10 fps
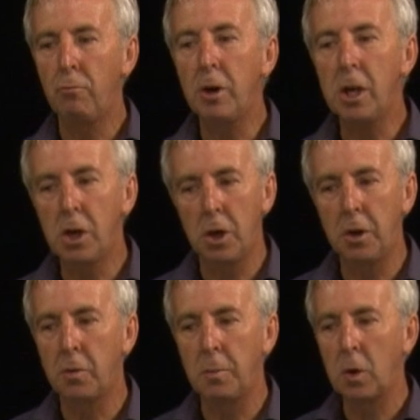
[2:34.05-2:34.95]

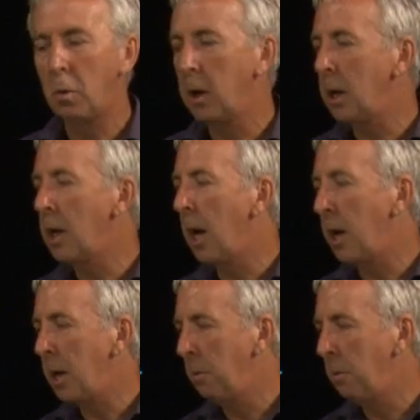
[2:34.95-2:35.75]
regions between a